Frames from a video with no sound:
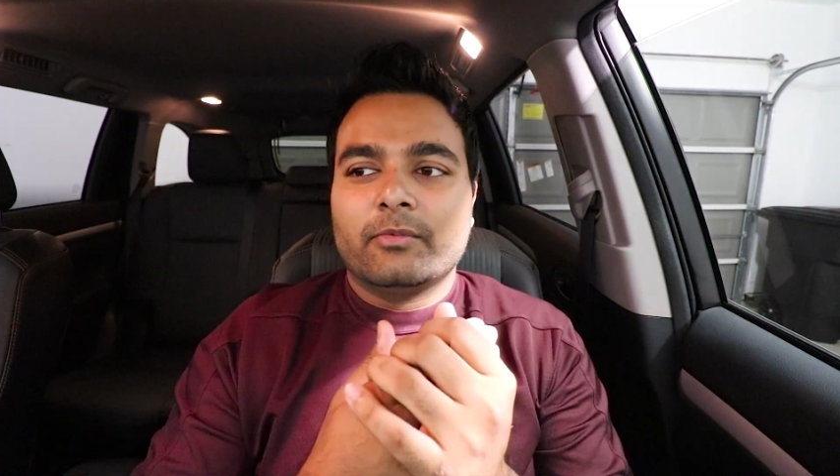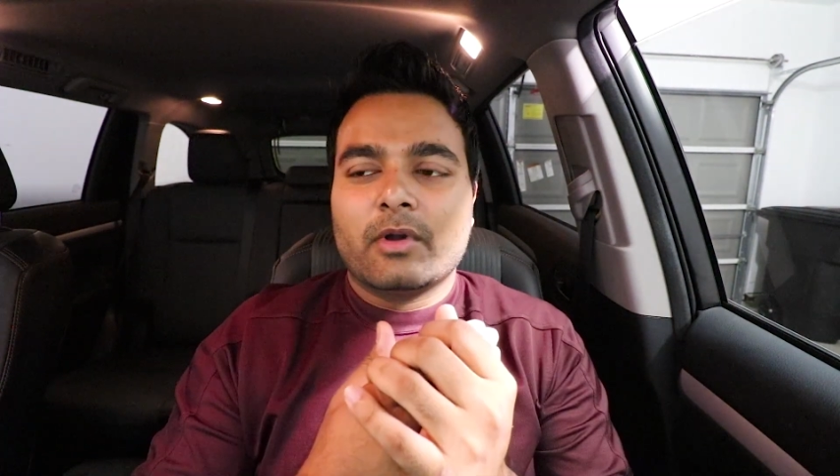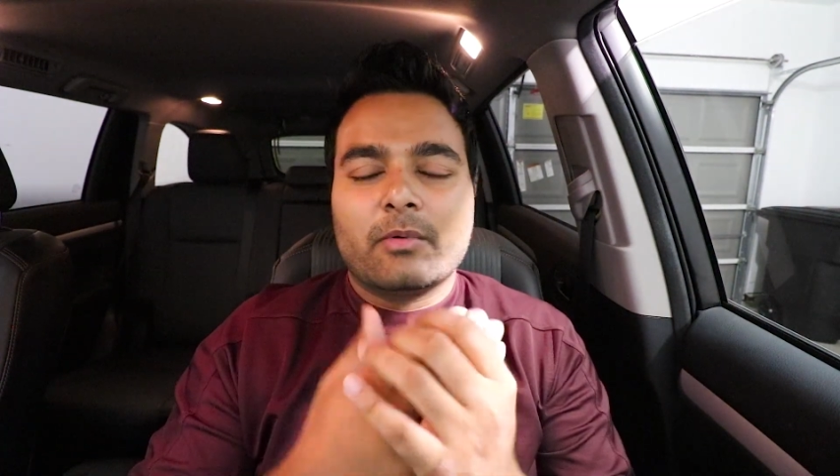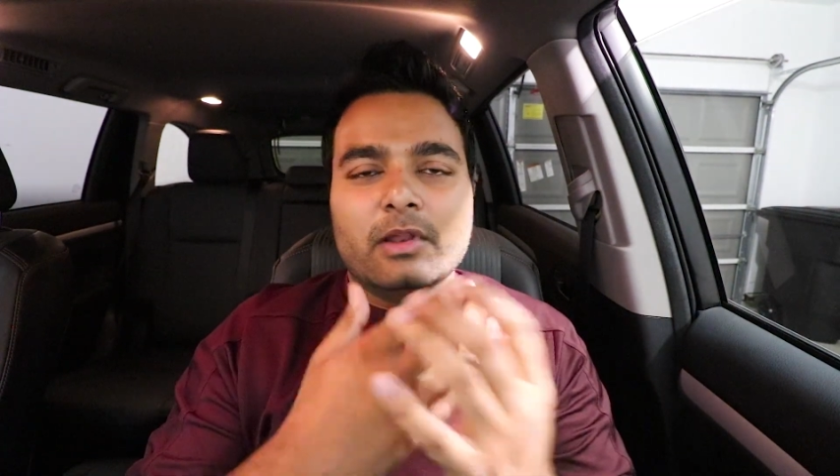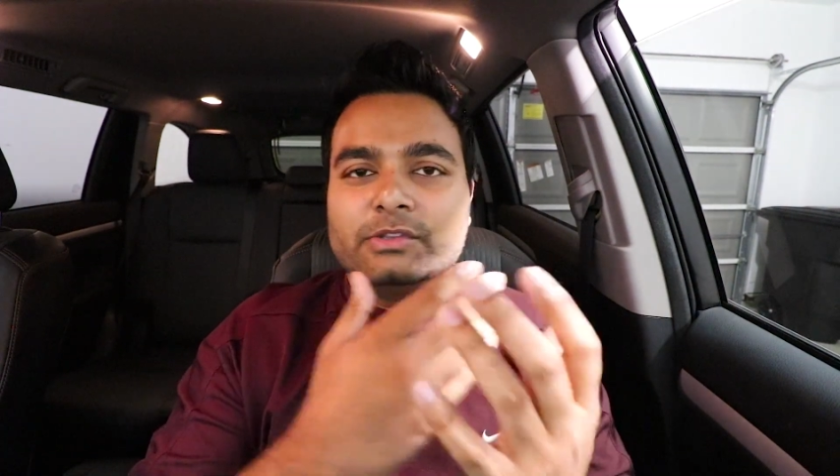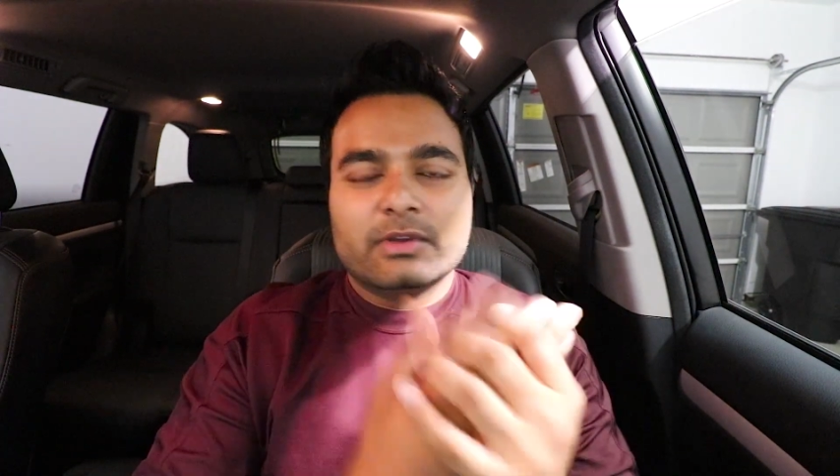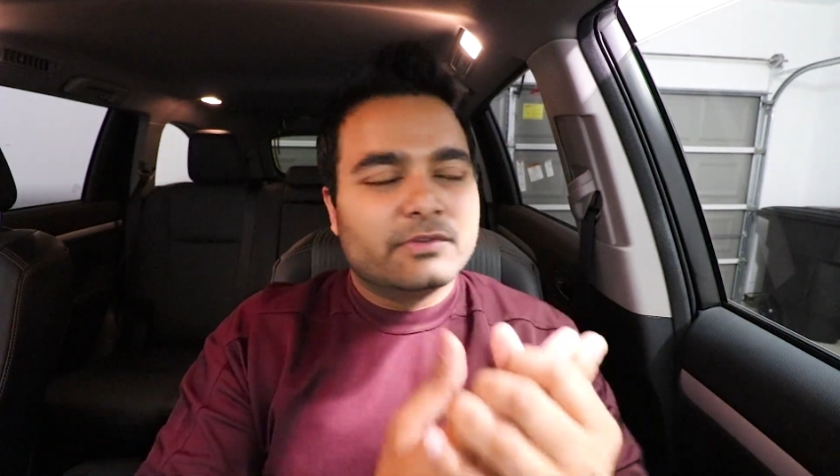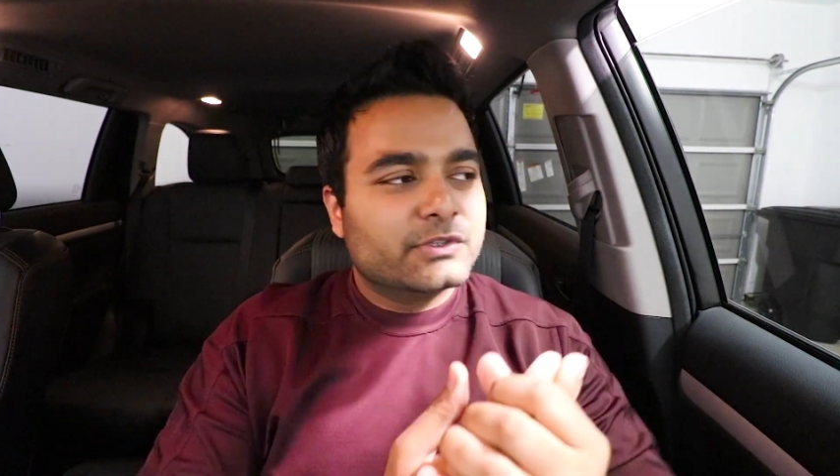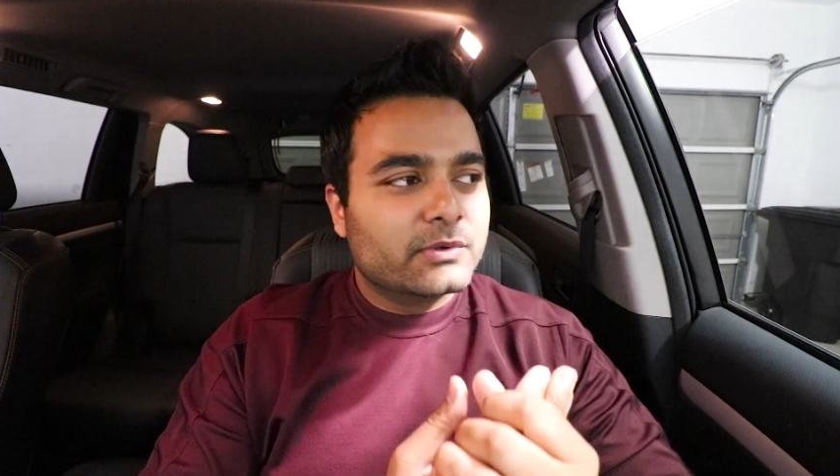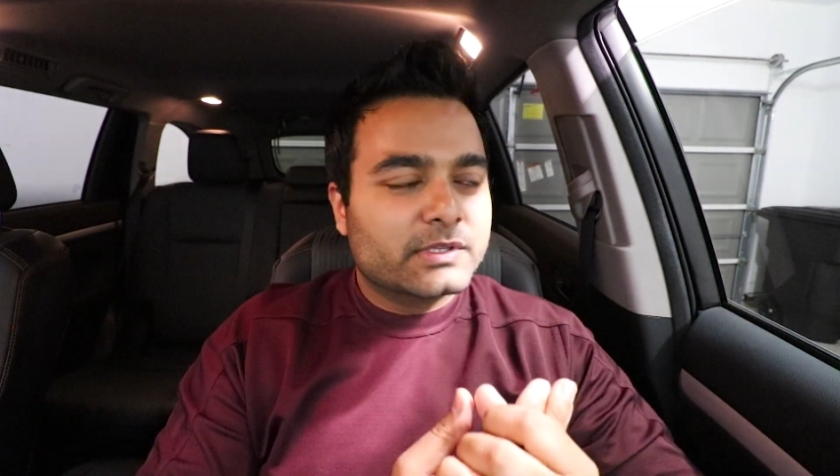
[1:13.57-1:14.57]
why didn't you
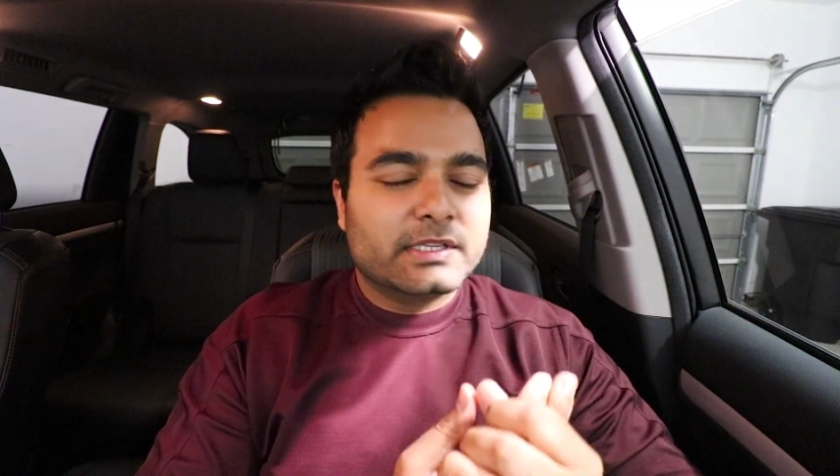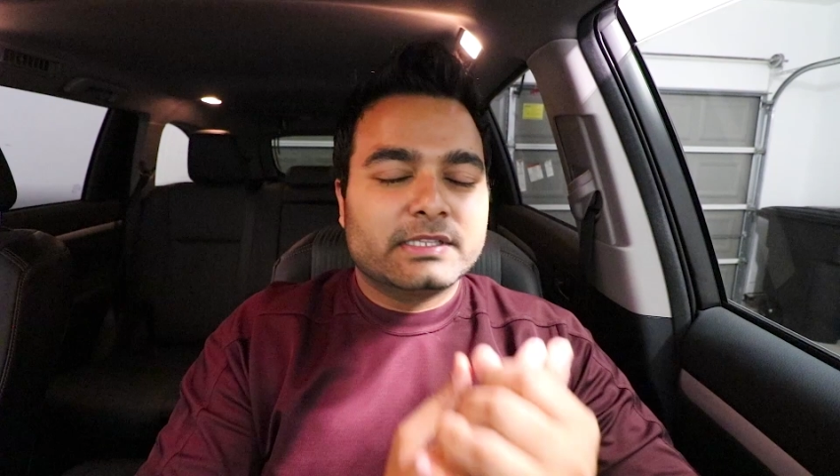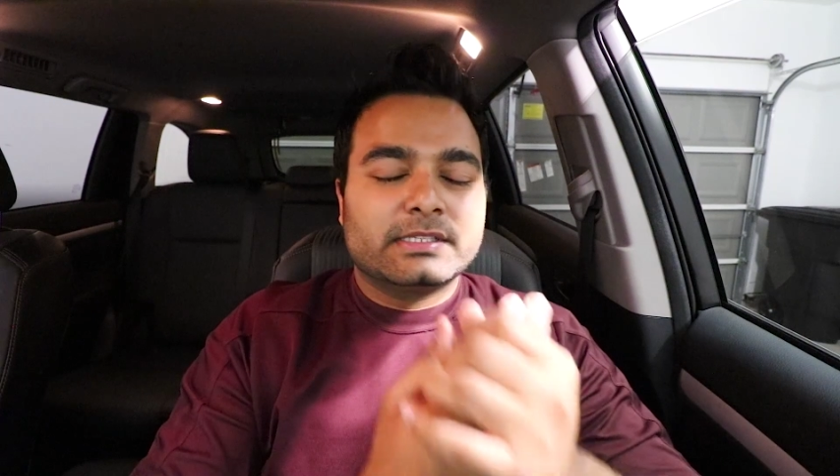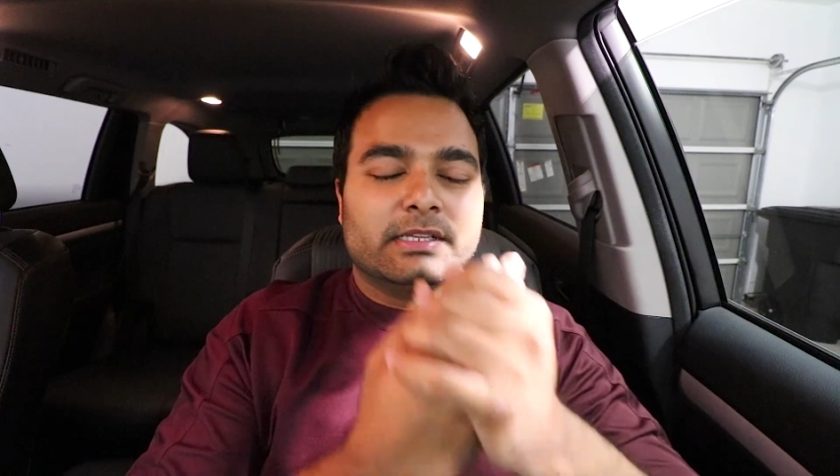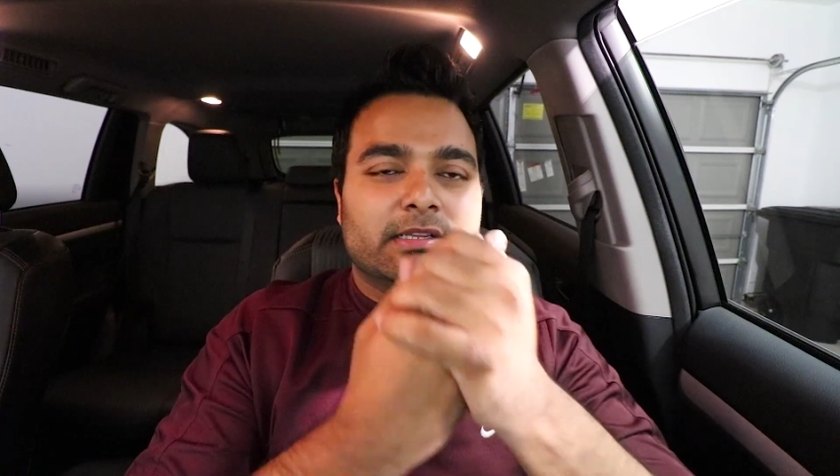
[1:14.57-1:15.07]
ever show this?